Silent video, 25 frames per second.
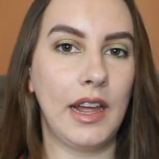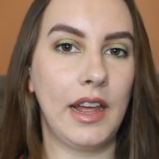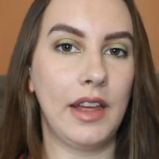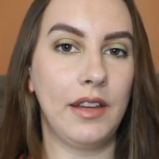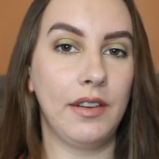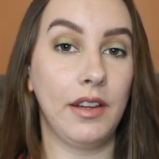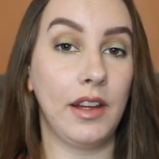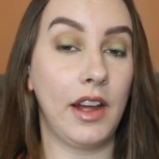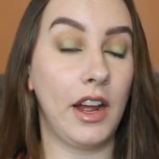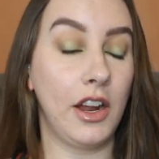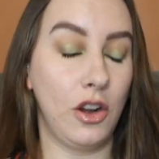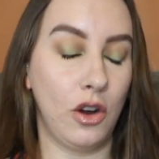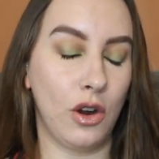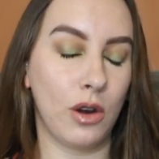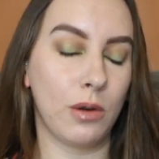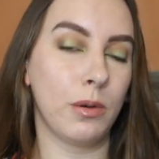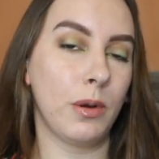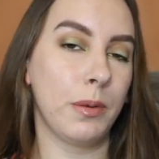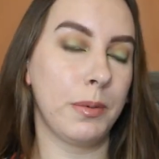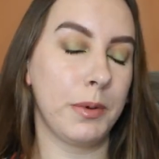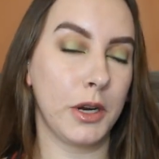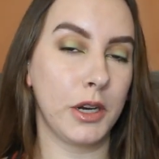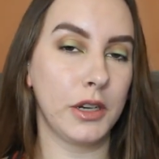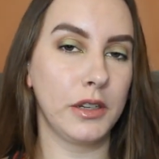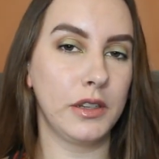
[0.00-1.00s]
a
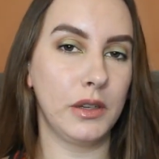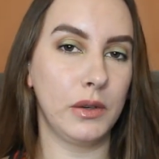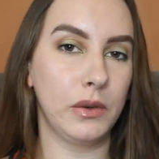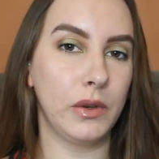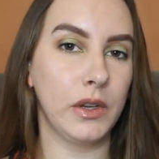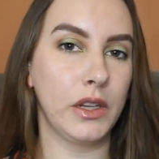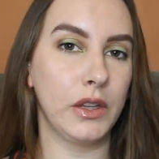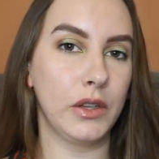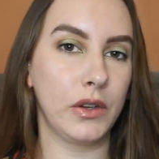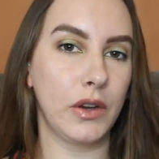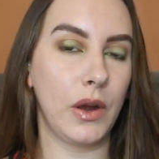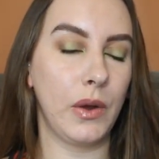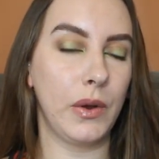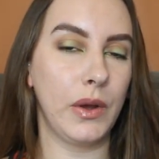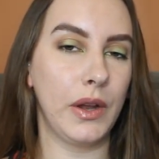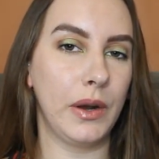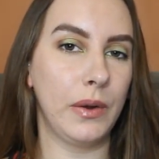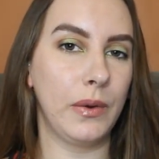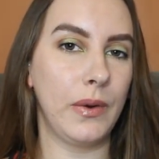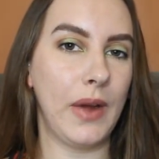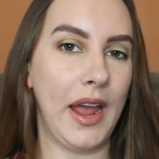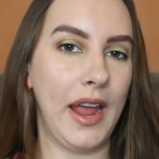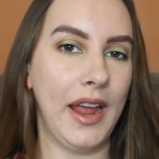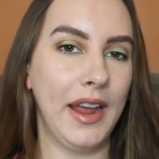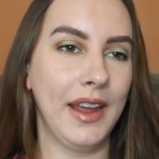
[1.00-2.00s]
normal person would throw it
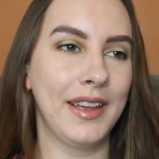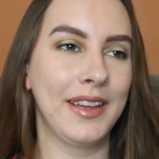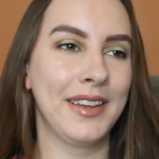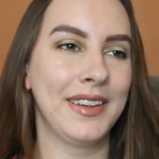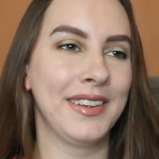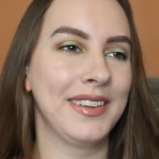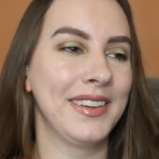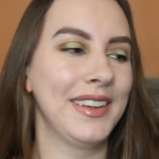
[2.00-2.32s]
away.